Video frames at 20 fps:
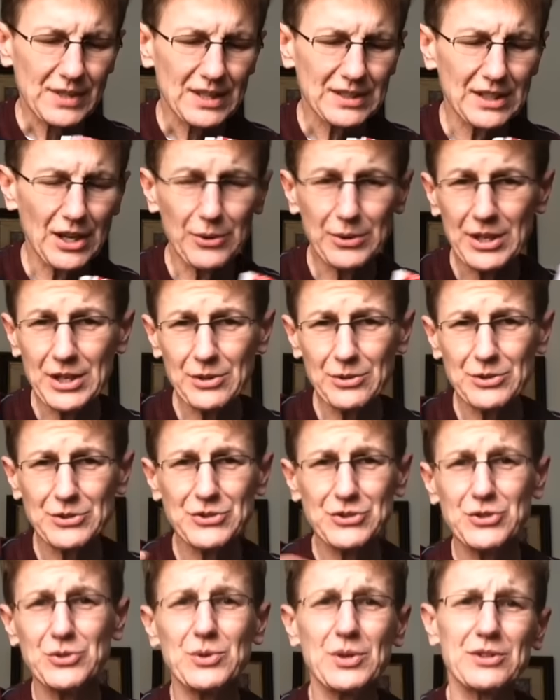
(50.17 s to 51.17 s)
Now,
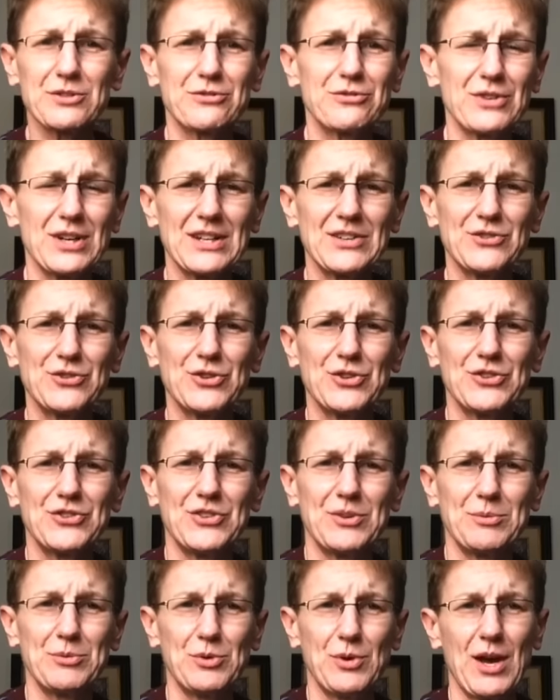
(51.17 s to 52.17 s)
Akira's two other friends
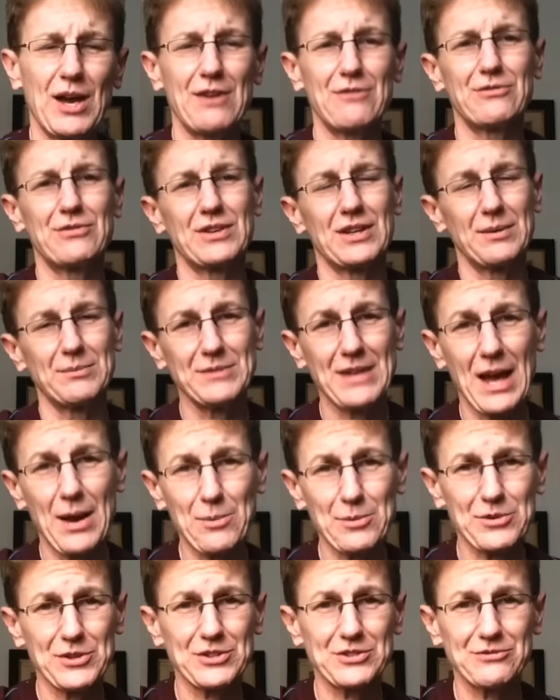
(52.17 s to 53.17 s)
seem to have come down
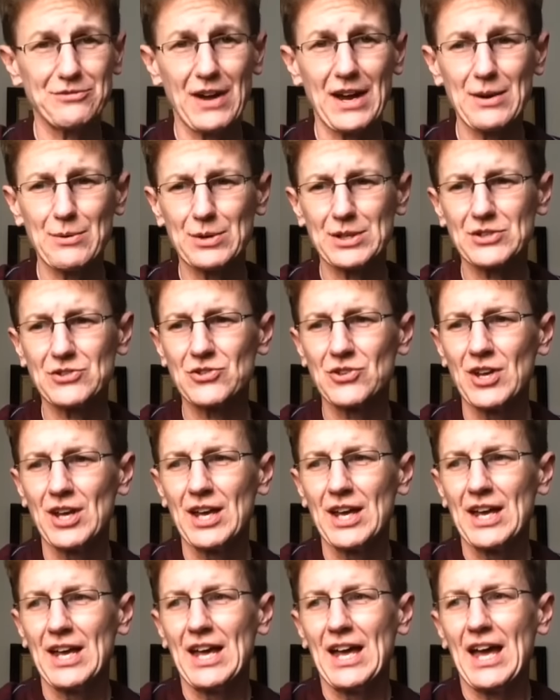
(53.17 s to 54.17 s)
with this virus,
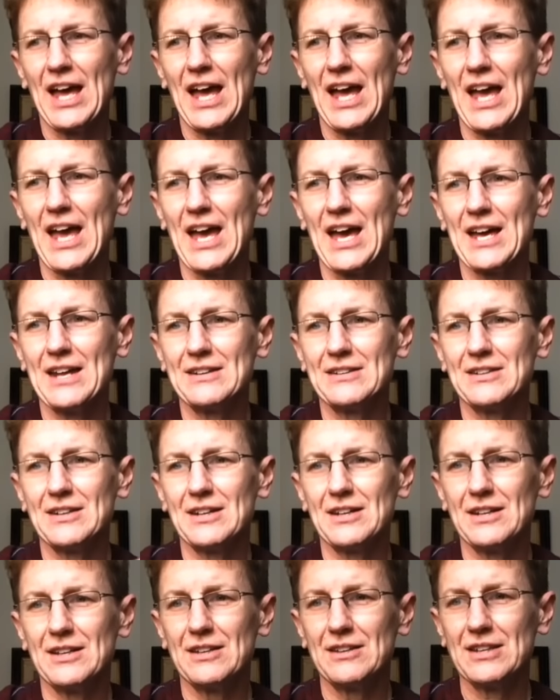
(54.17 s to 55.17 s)
and
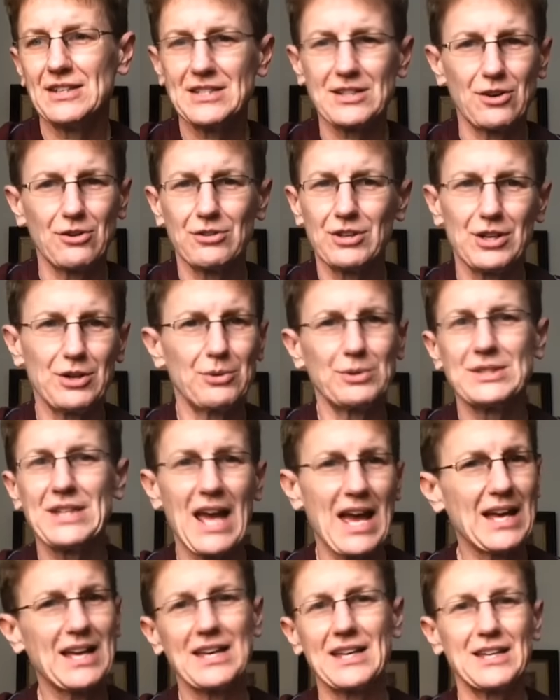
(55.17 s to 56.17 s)
they start, you know,
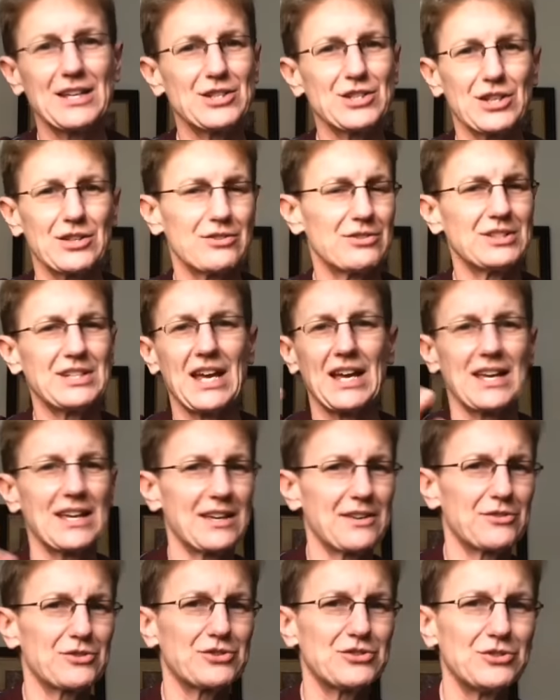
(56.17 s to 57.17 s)
attacking each other,
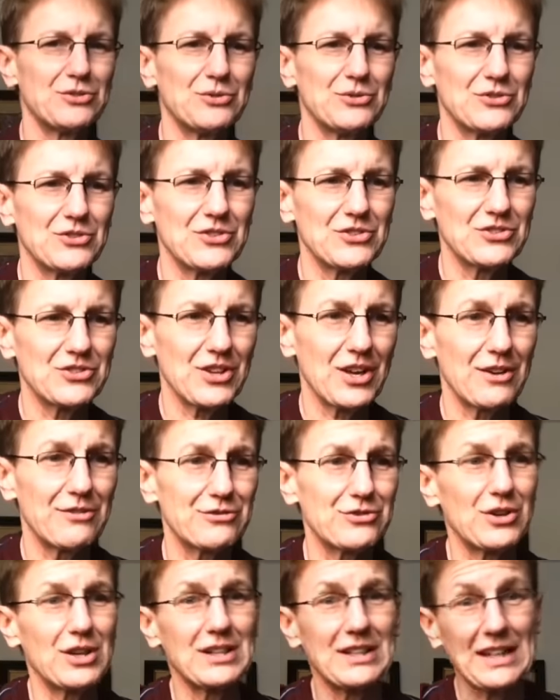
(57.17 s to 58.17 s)
attacking other students and
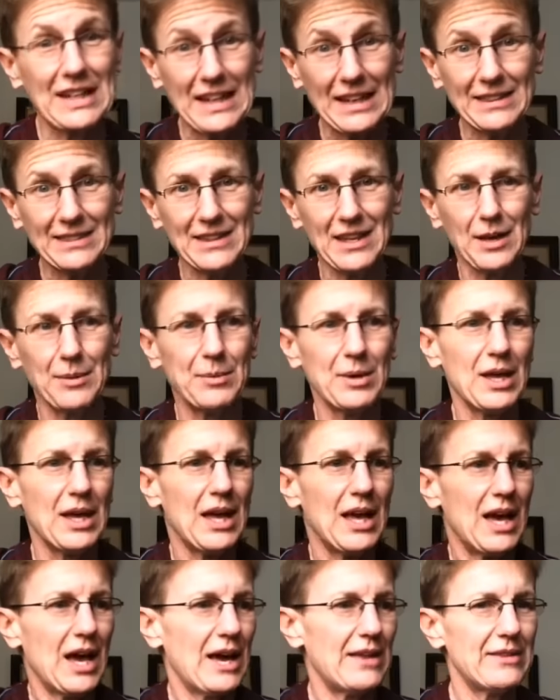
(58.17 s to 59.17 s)
stuff, trying to eat them,
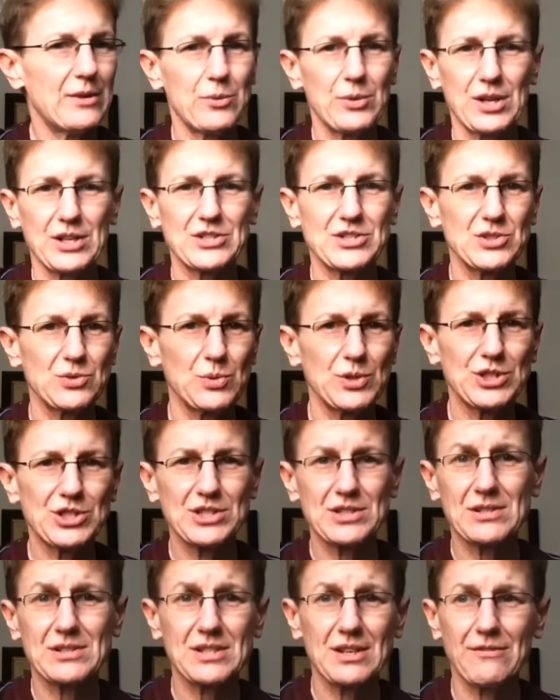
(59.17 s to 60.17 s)
and then when it
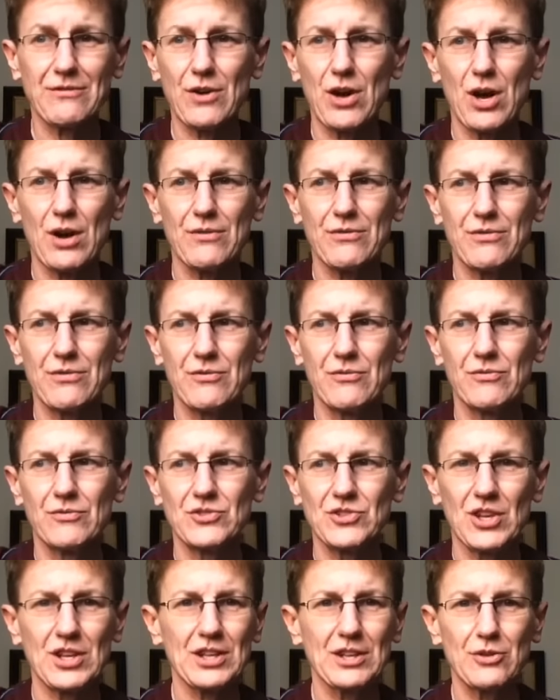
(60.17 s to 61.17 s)
switches itself off,
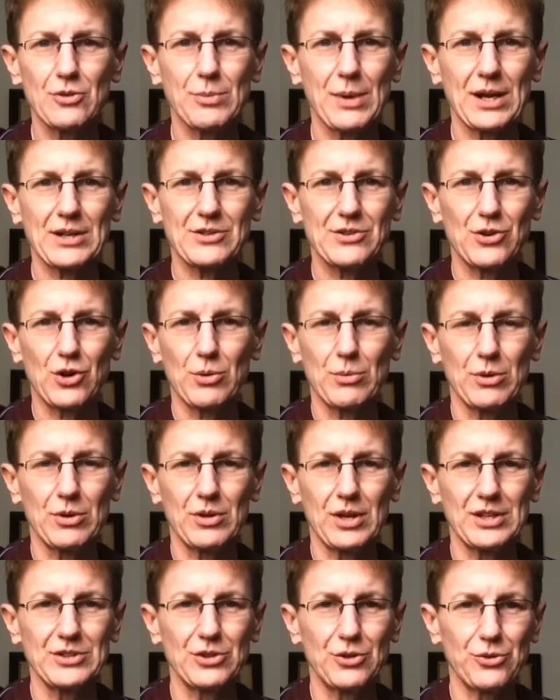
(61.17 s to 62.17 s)
suddenly they're back to
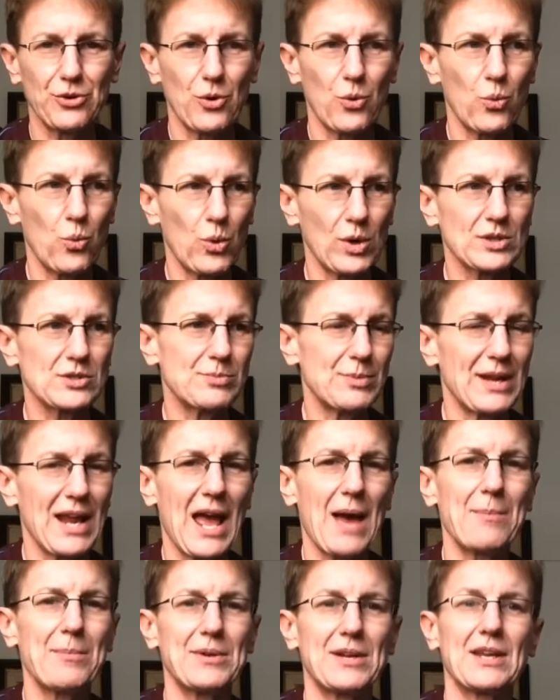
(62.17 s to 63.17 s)
normal and don't know what's been
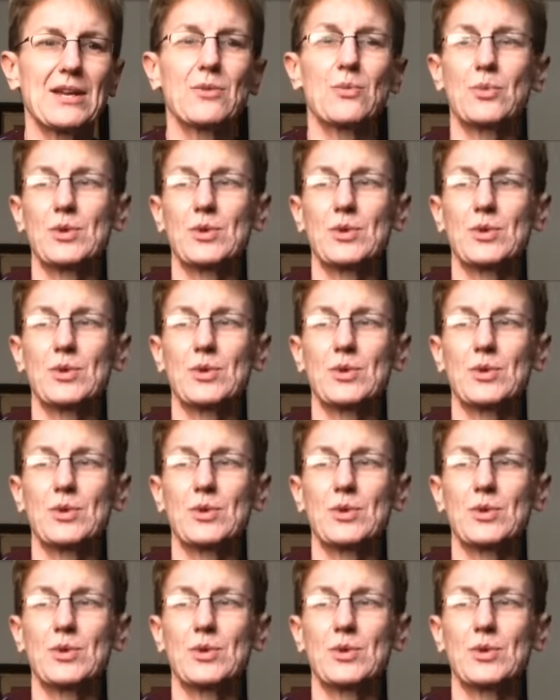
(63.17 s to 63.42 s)
happening or